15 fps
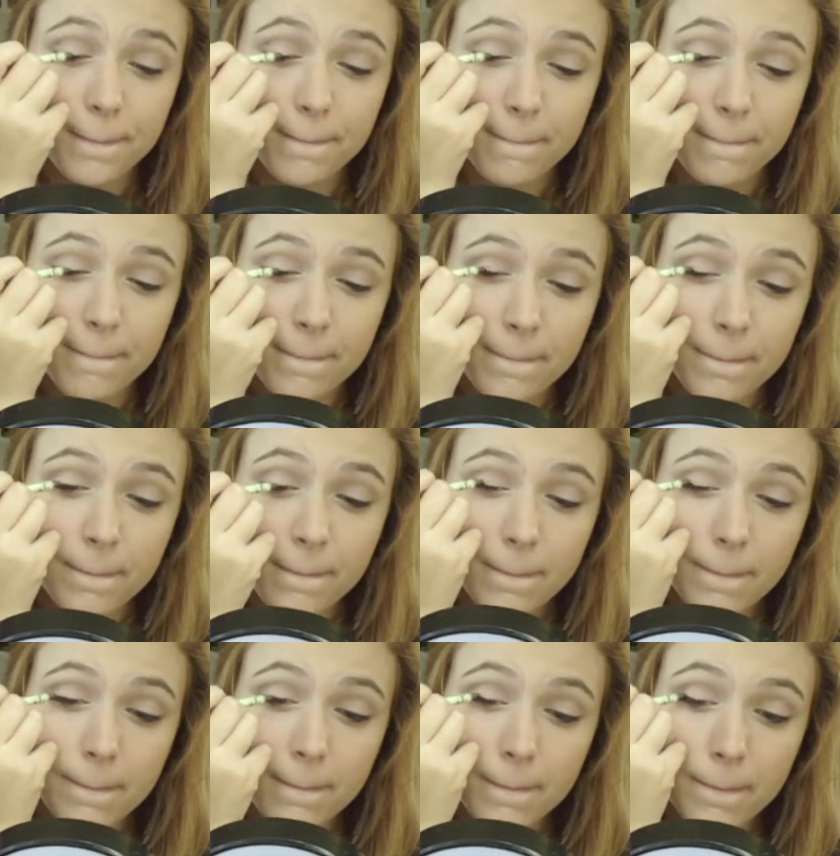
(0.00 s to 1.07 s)

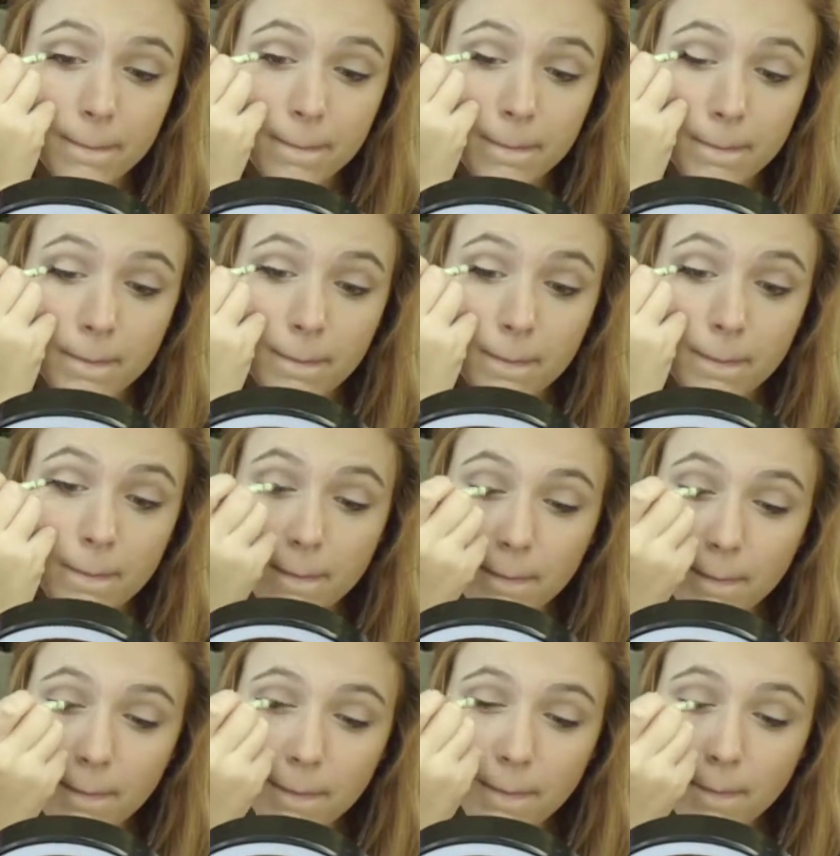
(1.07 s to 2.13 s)

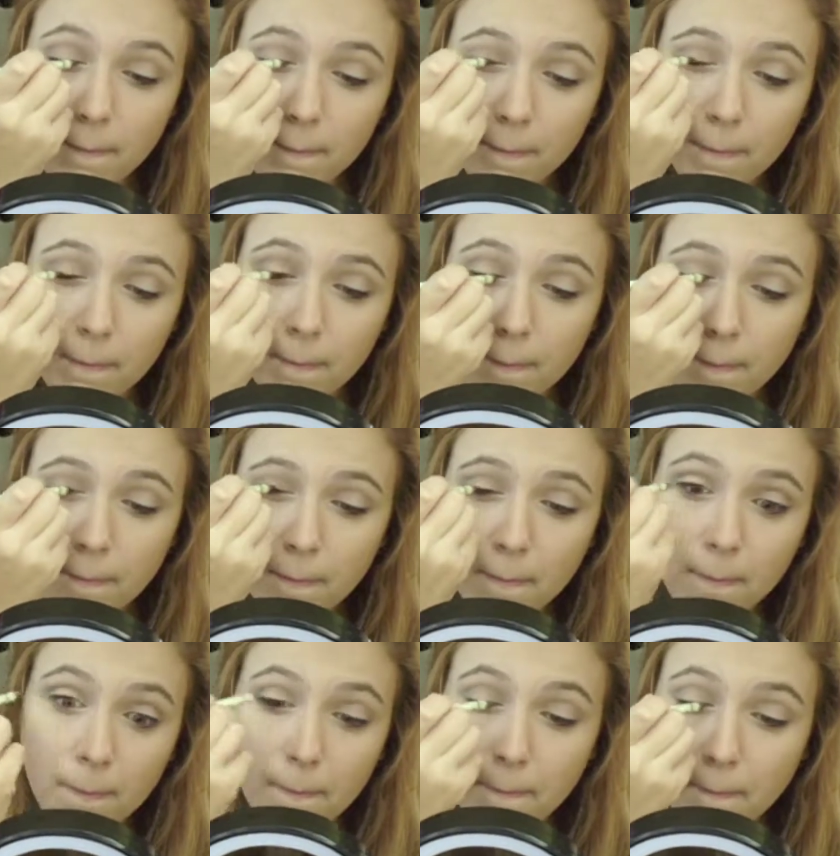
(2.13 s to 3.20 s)

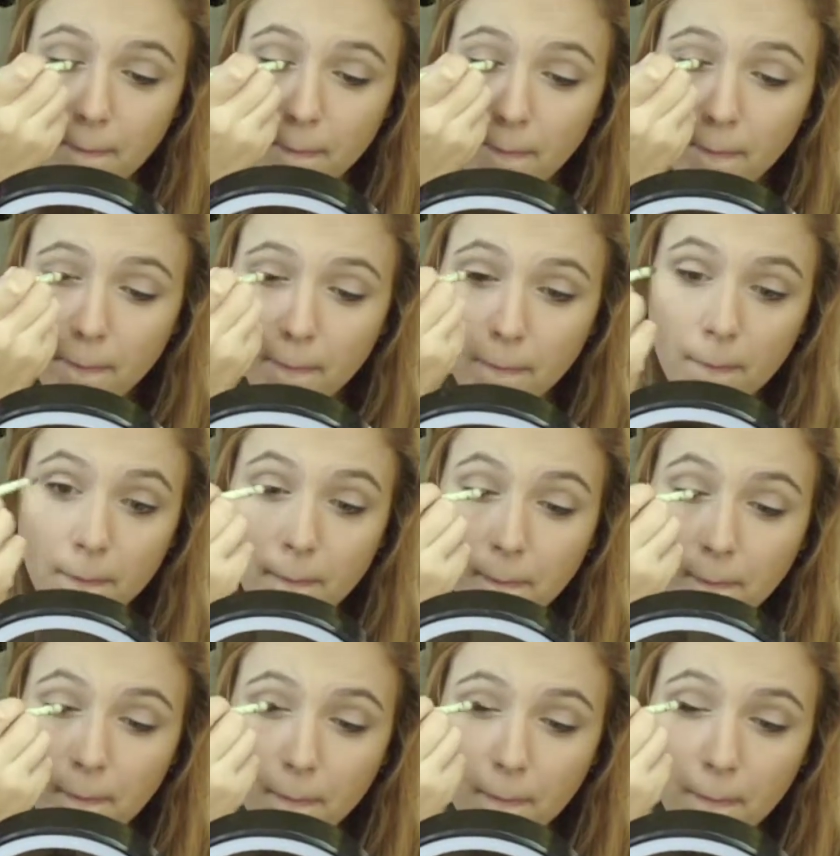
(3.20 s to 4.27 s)

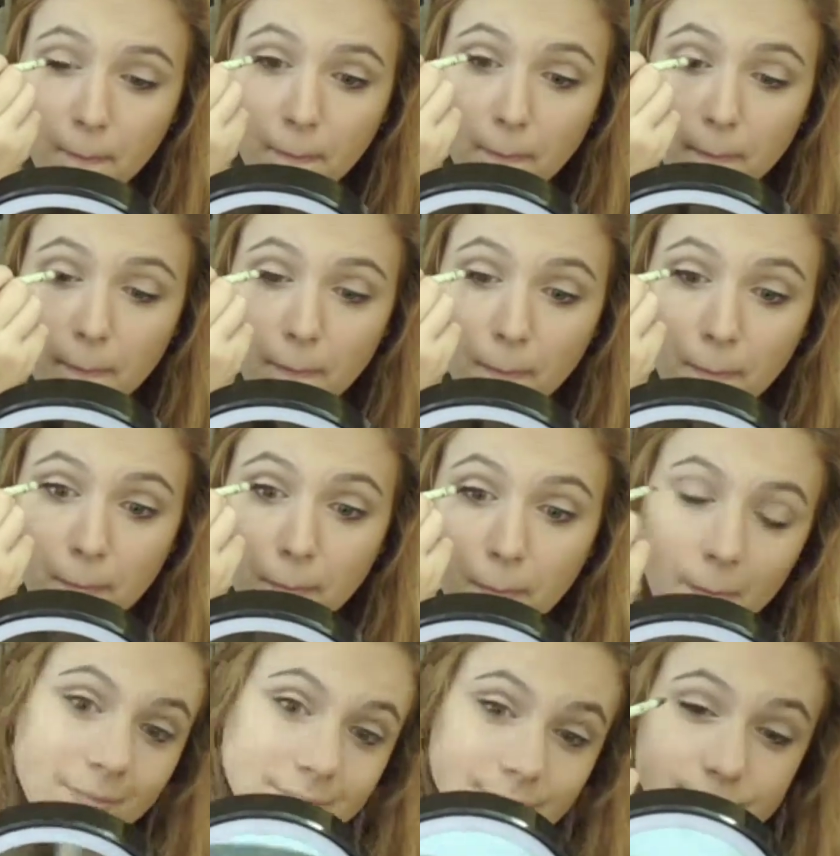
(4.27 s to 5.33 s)

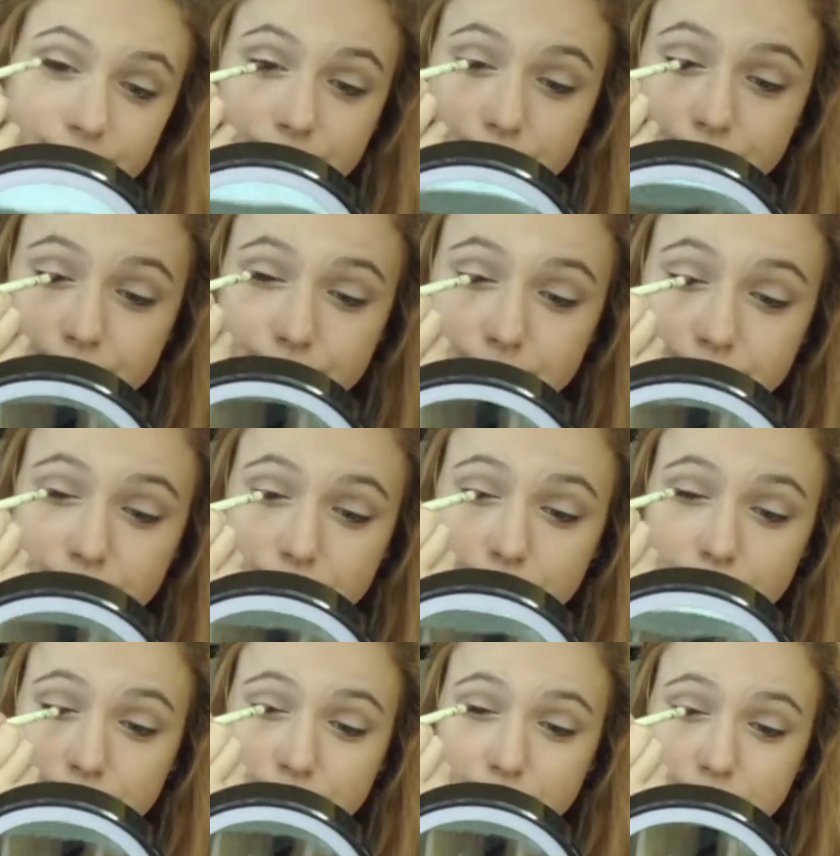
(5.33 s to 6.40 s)

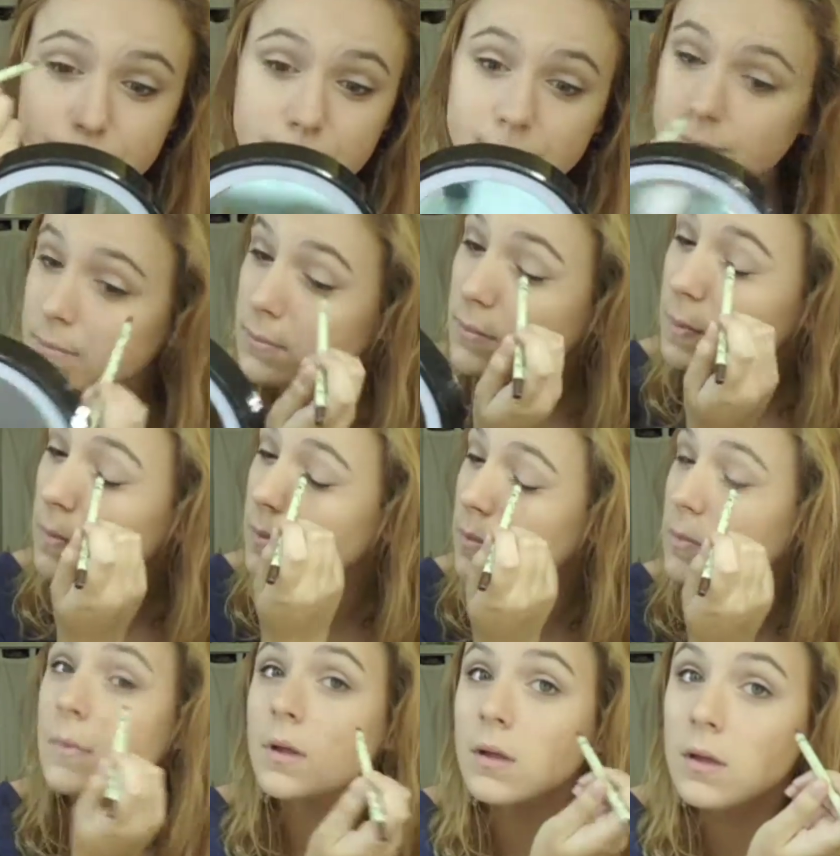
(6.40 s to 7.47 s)

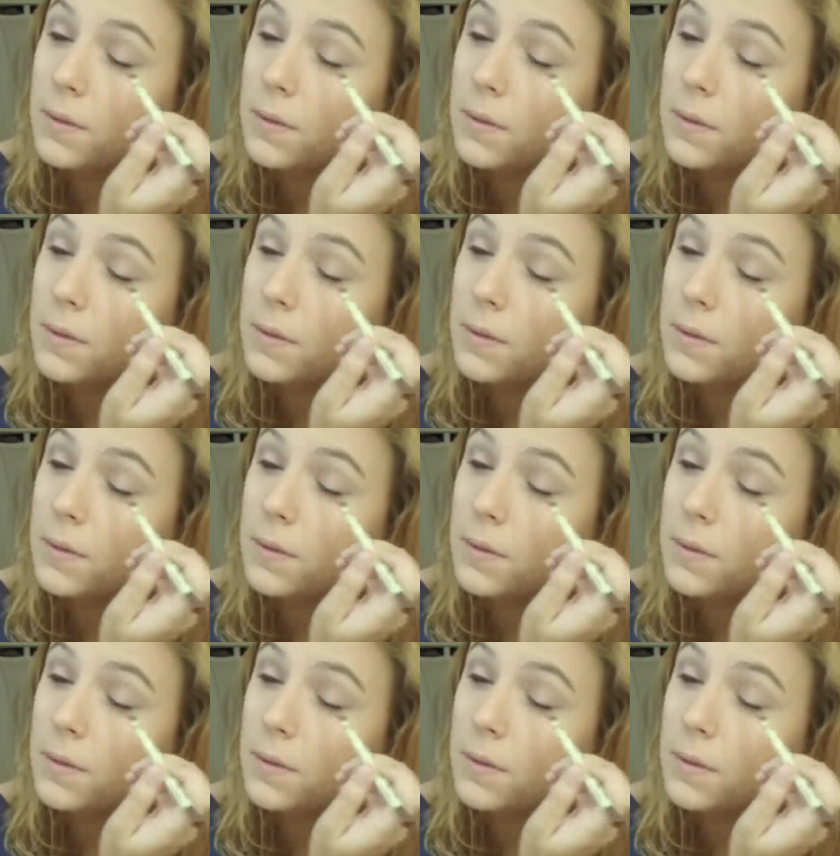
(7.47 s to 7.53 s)
Nobody speaks.